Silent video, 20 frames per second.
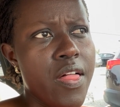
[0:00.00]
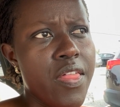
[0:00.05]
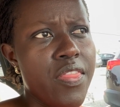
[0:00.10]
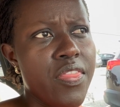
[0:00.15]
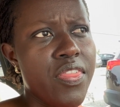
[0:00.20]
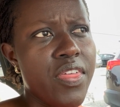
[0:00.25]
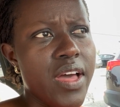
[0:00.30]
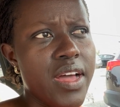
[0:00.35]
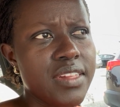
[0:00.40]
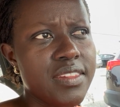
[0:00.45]

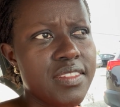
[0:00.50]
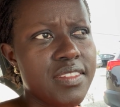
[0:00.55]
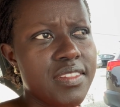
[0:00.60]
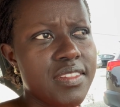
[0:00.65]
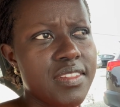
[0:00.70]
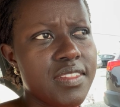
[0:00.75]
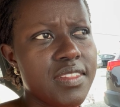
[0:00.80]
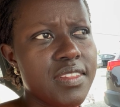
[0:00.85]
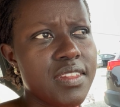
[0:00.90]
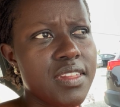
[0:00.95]
that
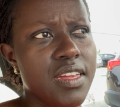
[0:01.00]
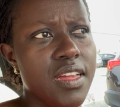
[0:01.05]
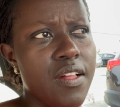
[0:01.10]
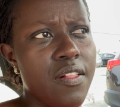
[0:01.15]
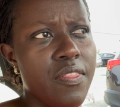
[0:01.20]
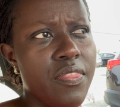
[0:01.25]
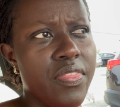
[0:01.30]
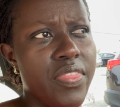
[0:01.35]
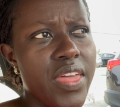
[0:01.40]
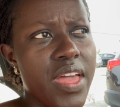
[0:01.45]

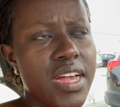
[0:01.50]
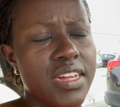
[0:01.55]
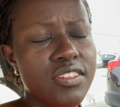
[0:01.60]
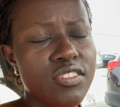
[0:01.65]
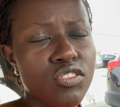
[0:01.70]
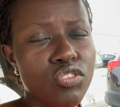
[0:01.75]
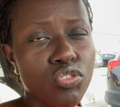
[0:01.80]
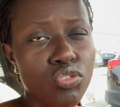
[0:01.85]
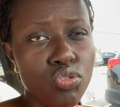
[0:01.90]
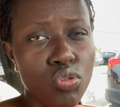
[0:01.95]
there are
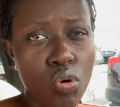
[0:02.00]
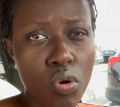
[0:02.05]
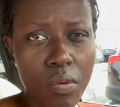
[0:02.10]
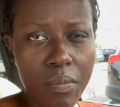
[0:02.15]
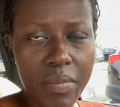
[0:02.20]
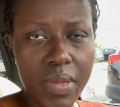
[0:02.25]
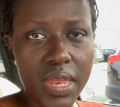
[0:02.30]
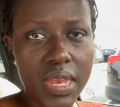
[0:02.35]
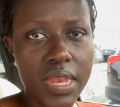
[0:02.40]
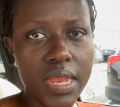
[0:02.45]
so
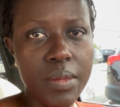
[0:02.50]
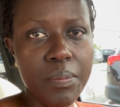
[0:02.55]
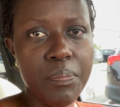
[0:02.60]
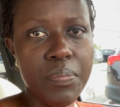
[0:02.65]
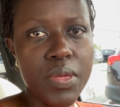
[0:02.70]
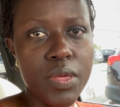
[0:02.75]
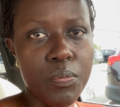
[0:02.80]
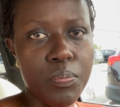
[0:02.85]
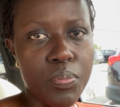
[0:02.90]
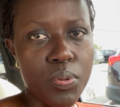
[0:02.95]
many
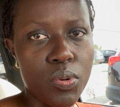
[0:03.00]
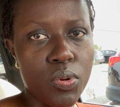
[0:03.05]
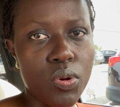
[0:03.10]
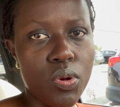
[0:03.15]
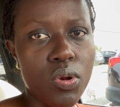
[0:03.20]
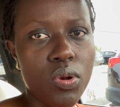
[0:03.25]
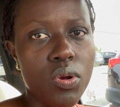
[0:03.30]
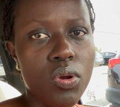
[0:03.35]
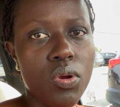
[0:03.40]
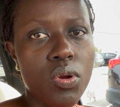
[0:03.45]

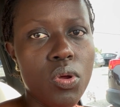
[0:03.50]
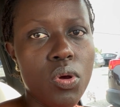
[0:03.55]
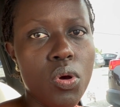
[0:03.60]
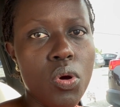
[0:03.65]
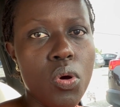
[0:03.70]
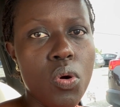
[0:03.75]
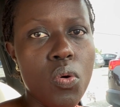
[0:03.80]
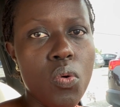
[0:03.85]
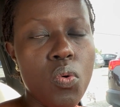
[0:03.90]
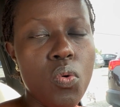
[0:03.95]
people
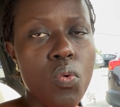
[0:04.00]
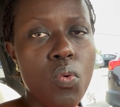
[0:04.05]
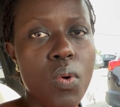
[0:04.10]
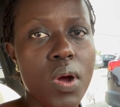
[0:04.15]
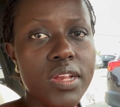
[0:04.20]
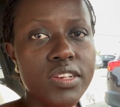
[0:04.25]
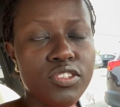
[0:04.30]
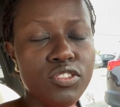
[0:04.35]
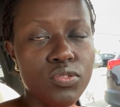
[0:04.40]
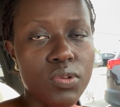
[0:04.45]
who
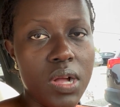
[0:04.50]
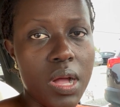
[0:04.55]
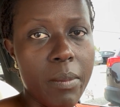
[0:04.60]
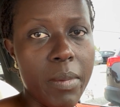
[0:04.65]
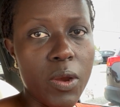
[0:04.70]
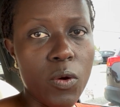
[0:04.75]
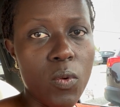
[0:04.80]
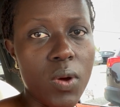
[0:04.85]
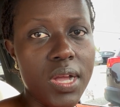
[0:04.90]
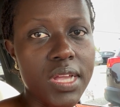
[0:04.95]
want to
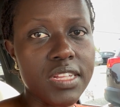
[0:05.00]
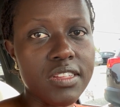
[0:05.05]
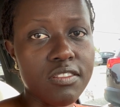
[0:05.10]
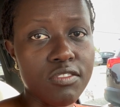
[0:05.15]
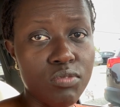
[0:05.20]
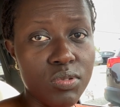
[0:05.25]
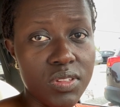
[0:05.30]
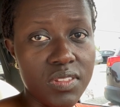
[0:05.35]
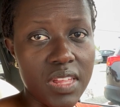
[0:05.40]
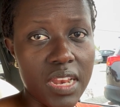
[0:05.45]
come and work in
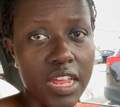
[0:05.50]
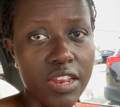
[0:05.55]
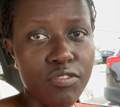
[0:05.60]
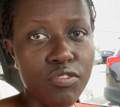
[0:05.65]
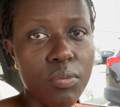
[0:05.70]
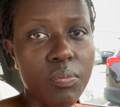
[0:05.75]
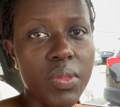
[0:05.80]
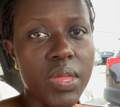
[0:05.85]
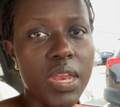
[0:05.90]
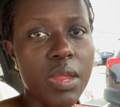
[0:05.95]
Switzerland
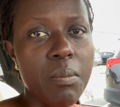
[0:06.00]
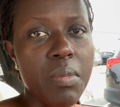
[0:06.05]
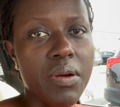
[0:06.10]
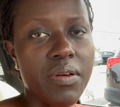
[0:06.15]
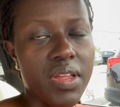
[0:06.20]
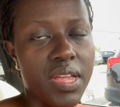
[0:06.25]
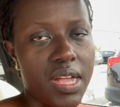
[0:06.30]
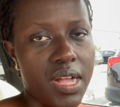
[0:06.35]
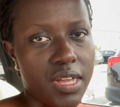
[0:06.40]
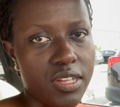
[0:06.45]
from the
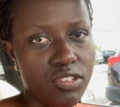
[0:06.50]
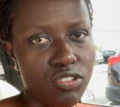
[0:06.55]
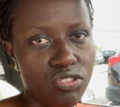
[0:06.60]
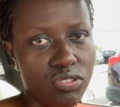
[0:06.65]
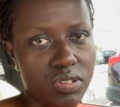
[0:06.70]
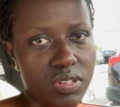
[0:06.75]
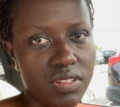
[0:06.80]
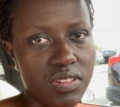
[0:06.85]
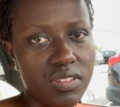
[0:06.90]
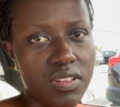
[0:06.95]
neighboring
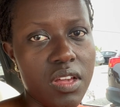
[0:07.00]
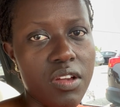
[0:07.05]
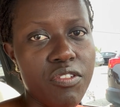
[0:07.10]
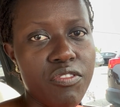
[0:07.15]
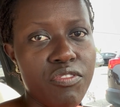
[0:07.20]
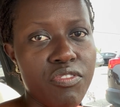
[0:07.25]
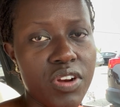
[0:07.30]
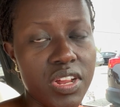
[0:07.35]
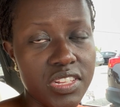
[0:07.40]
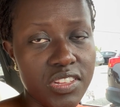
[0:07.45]
countries,
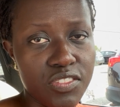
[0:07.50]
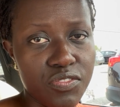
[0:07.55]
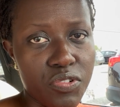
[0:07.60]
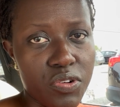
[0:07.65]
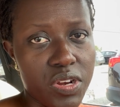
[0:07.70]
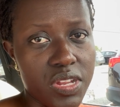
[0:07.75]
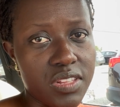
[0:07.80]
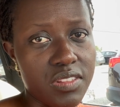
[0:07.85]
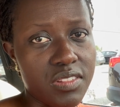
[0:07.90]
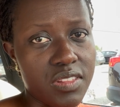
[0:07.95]
France,
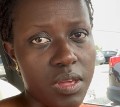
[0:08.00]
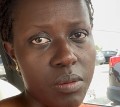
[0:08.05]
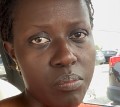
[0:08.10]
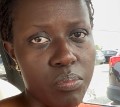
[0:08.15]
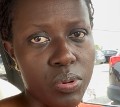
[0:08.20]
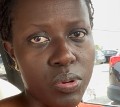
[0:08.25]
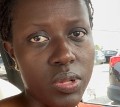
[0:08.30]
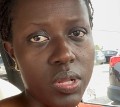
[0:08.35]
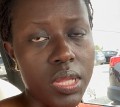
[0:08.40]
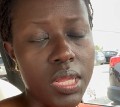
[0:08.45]
for
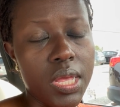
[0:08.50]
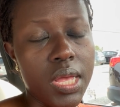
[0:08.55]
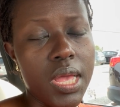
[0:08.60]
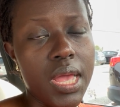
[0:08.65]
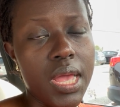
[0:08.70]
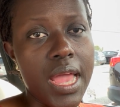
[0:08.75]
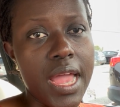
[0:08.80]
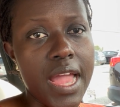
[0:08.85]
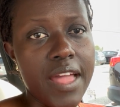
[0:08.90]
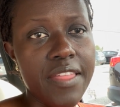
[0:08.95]
example.
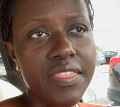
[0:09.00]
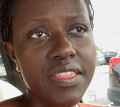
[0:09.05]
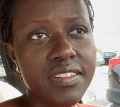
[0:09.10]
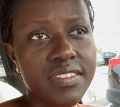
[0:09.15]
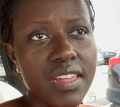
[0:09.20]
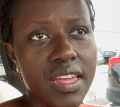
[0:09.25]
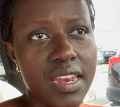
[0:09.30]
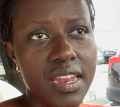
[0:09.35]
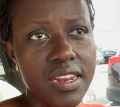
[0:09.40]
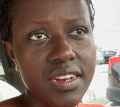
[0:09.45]
And
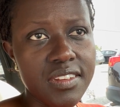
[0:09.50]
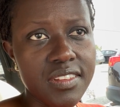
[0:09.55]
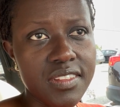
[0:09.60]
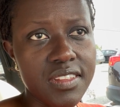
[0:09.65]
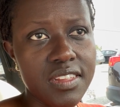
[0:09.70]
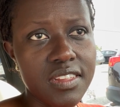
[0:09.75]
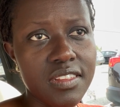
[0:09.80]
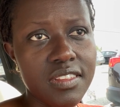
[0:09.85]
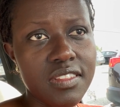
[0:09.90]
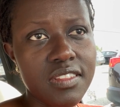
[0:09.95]
these are
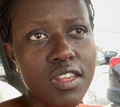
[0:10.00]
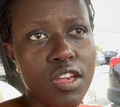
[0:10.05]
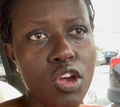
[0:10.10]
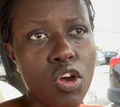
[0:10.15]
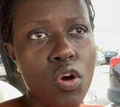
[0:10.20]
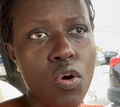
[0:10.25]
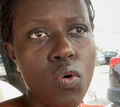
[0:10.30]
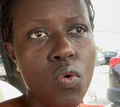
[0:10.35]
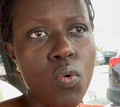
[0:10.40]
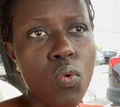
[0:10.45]
nurses
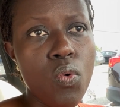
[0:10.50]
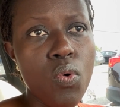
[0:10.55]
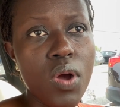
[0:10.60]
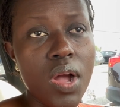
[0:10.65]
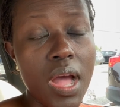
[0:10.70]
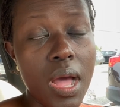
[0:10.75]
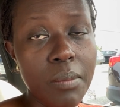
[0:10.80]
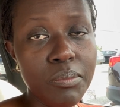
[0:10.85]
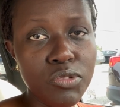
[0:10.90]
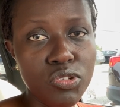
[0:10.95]
who
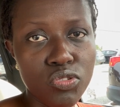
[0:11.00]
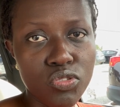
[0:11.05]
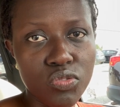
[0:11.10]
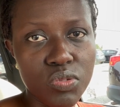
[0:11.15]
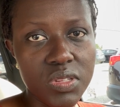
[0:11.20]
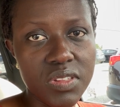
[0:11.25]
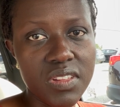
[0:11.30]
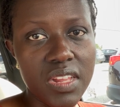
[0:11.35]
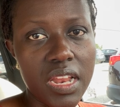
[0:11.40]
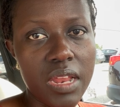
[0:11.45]
come to
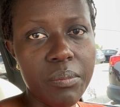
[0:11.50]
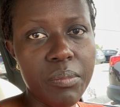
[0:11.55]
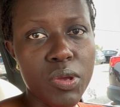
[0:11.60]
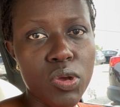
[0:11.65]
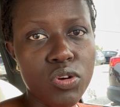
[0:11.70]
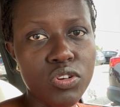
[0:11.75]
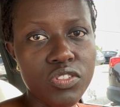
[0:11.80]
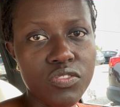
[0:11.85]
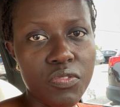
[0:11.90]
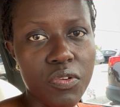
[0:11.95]
Switzerland
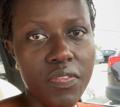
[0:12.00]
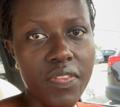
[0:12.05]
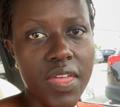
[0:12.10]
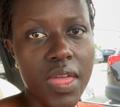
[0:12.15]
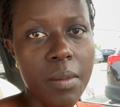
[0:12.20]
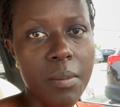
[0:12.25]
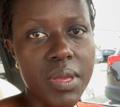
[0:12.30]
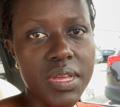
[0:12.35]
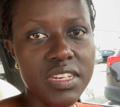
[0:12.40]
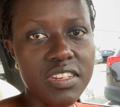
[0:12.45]
because for
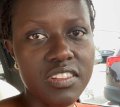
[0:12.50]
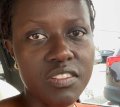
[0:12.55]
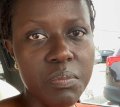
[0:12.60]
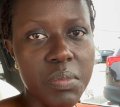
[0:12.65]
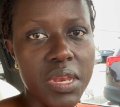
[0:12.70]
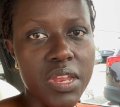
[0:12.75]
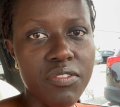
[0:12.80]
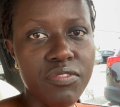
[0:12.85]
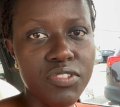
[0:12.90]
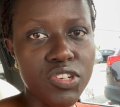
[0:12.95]
them it is
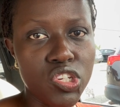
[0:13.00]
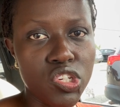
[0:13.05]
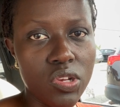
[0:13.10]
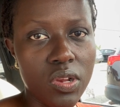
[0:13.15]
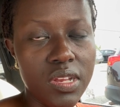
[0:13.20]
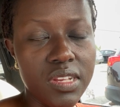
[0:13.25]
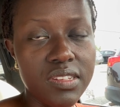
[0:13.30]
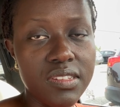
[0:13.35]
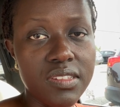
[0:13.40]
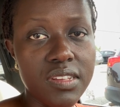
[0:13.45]

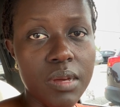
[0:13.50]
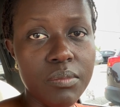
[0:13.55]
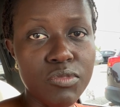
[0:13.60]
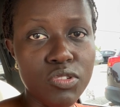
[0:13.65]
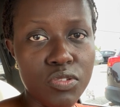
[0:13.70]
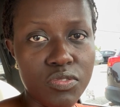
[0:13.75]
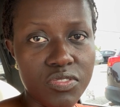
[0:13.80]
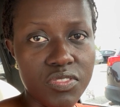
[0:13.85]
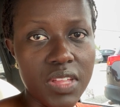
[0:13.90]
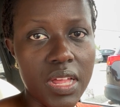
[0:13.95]
beneficial in
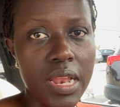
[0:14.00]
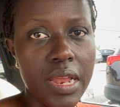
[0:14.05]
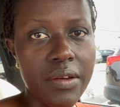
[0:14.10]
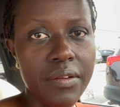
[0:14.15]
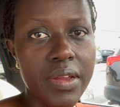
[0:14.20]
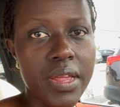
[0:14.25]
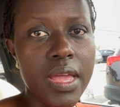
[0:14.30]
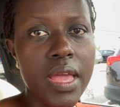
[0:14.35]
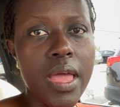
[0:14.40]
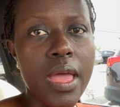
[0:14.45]
terms of
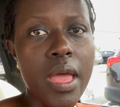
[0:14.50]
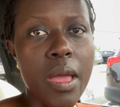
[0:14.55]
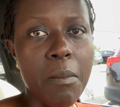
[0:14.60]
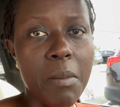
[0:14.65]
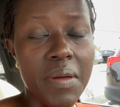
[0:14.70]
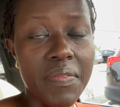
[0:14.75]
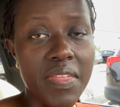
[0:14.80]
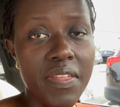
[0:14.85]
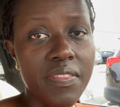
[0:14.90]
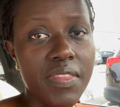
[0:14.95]
salary,
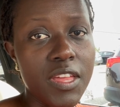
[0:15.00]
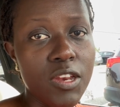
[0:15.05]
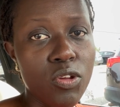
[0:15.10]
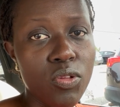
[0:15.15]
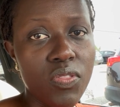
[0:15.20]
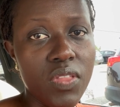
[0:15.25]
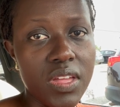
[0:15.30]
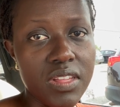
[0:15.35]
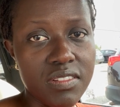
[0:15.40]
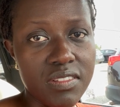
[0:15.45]
but then they
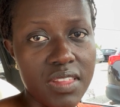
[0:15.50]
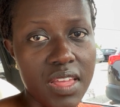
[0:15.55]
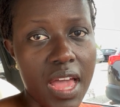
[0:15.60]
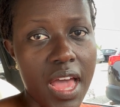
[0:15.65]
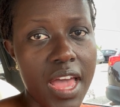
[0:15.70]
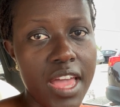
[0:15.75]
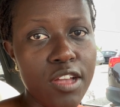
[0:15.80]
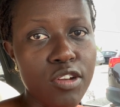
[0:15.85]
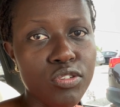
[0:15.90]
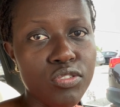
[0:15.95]
know there is the
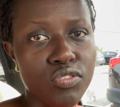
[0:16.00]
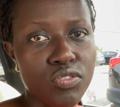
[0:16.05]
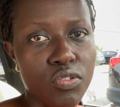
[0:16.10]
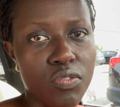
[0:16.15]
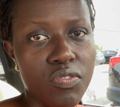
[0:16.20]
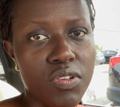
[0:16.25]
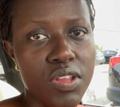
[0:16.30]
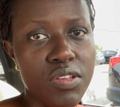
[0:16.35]
high cost of